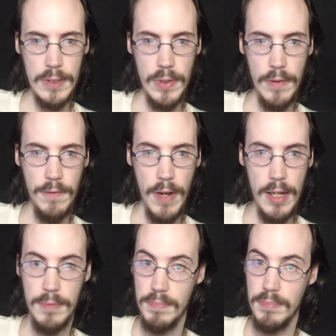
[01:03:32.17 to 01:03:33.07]
So they
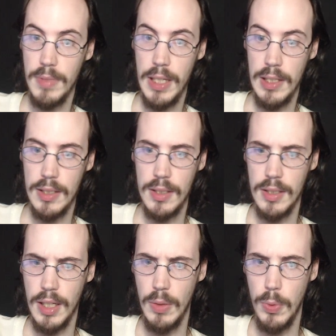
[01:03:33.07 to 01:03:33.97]
fight,
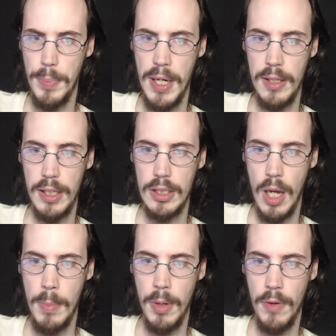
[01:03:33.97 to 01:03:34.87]
like repeatedly
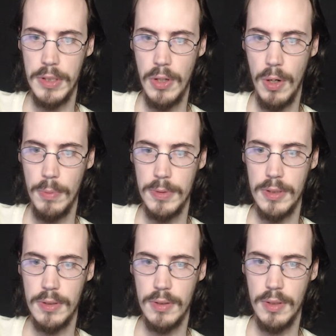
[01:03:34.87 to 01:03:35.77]
chopping off his arms,